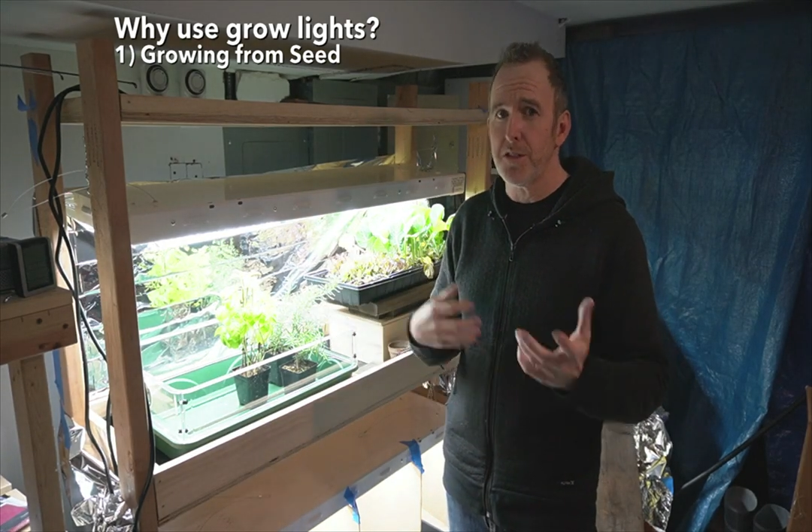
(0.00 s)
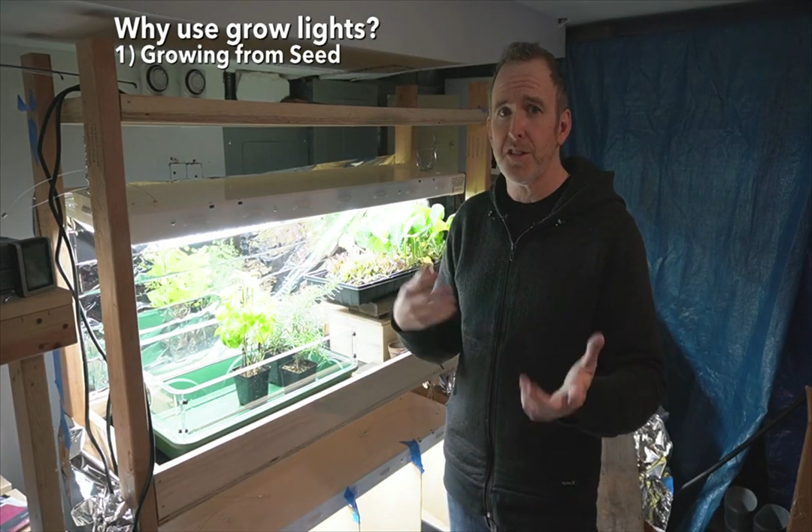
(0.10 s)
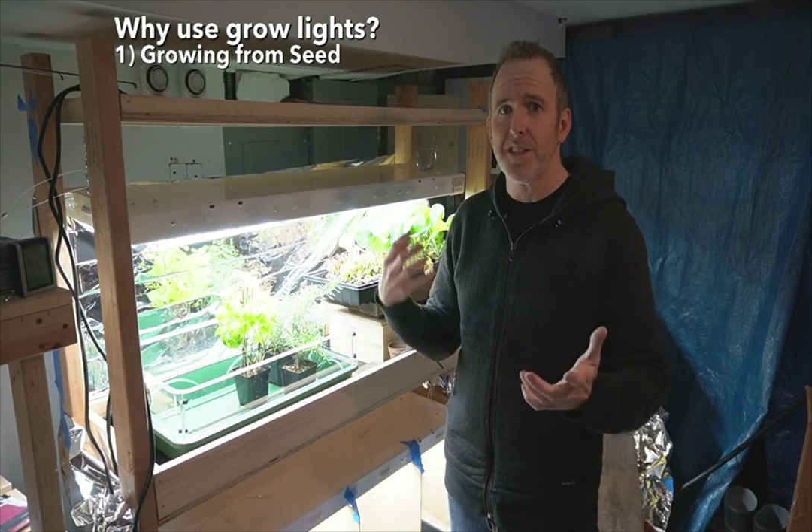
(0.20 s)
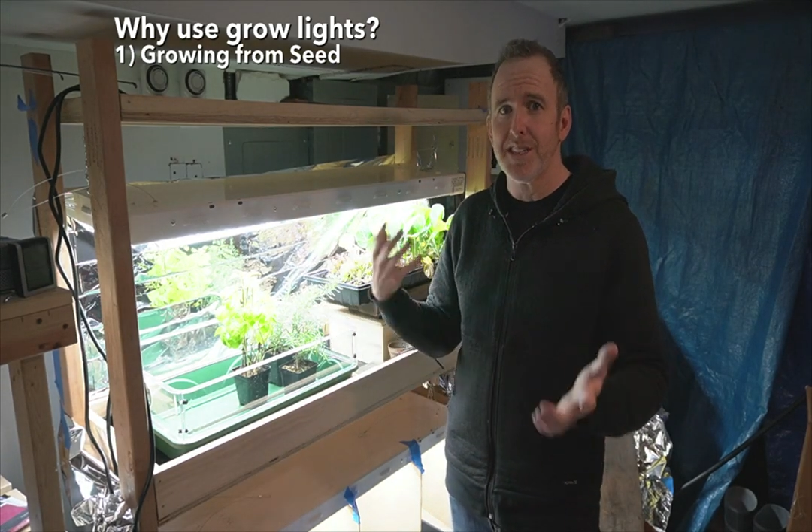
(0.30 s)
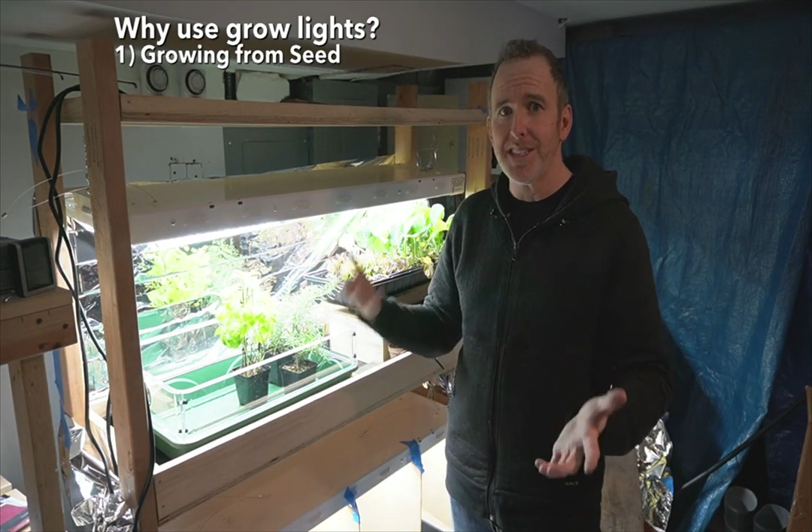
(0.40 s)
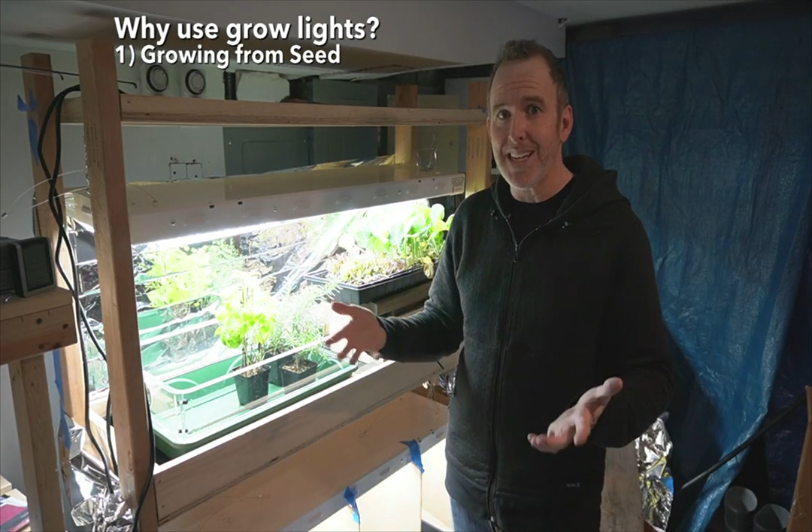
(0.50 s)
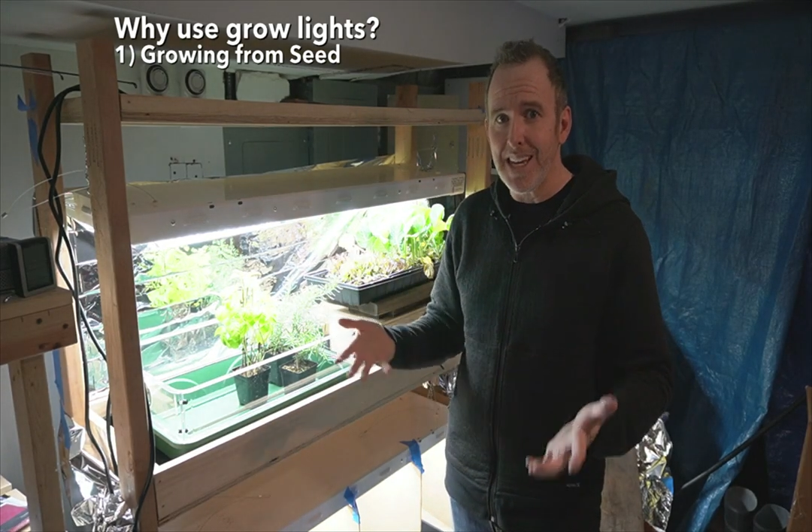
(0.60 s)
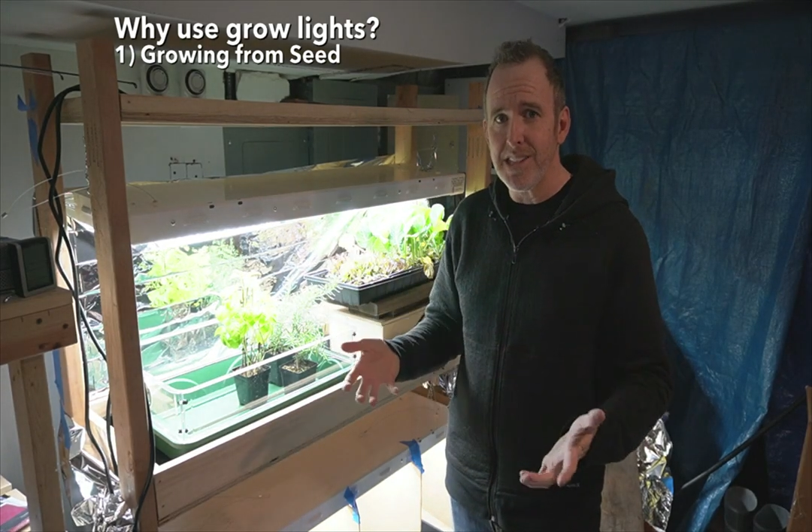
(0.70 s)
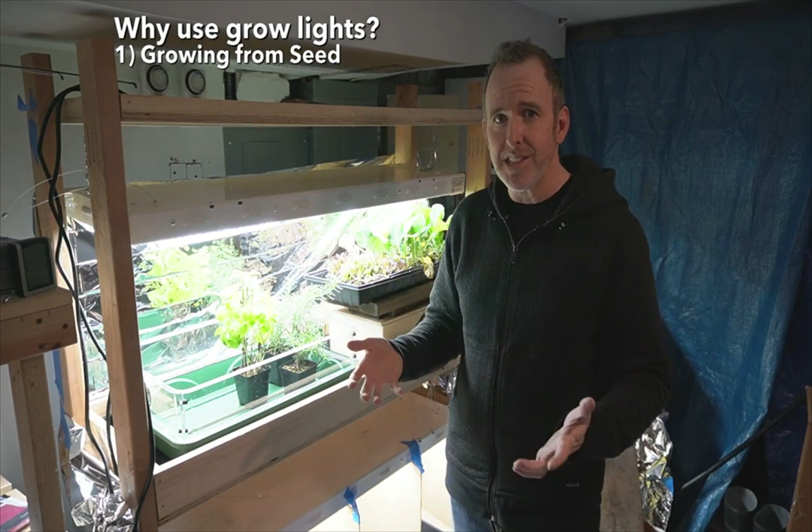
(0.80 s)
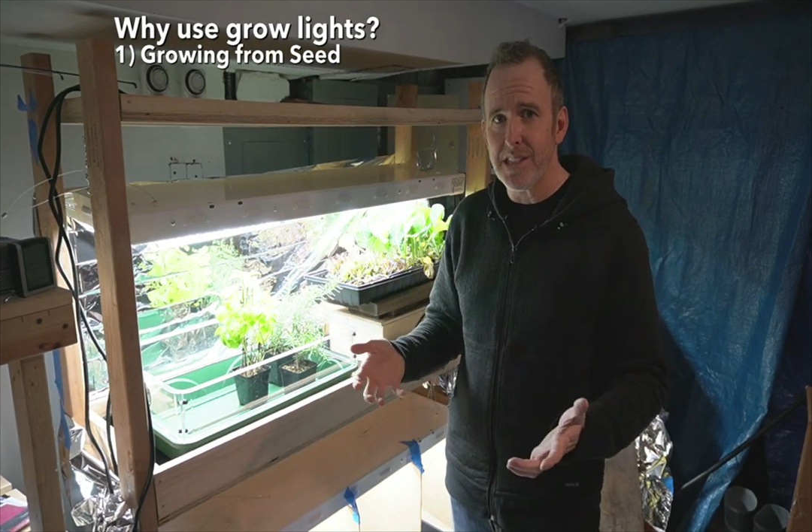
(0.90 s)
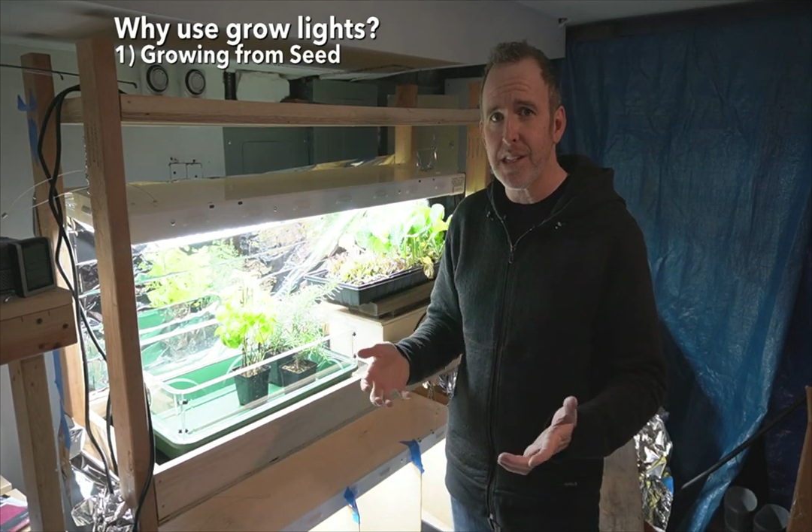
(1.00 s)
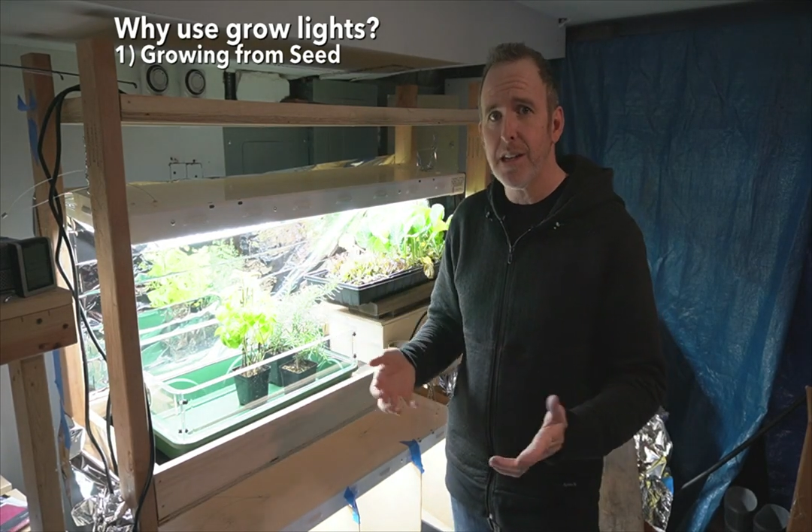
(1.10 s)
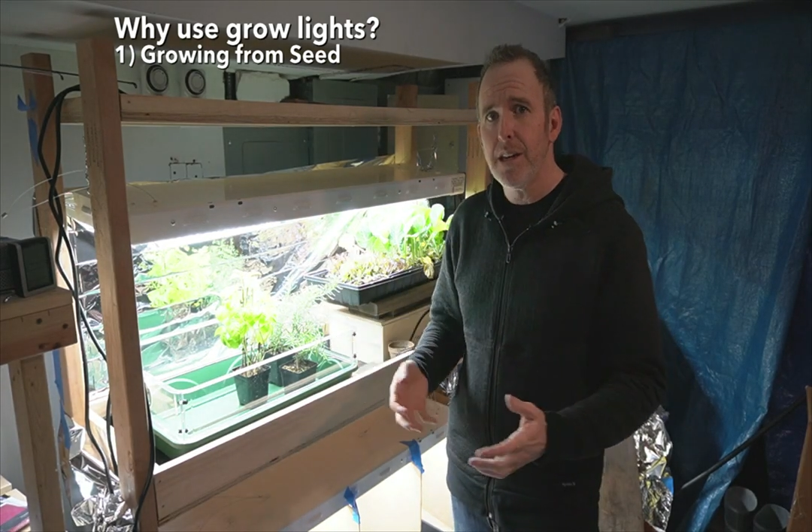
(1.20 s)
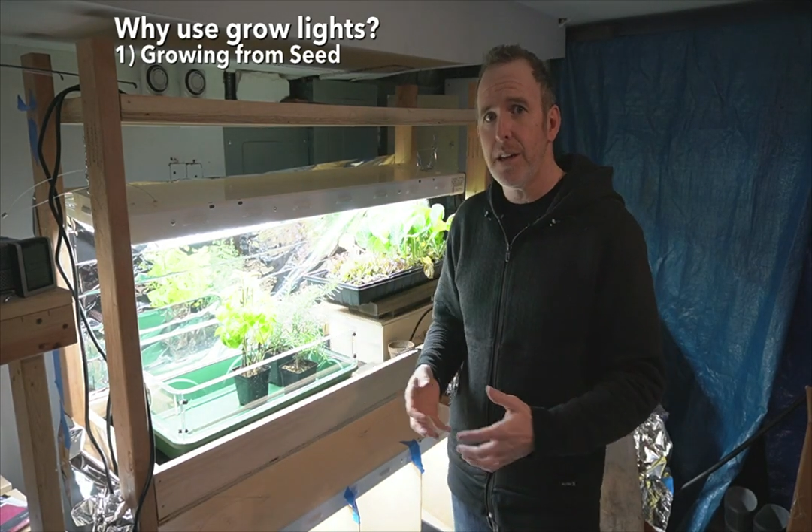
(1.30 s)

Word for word: interesting tasting.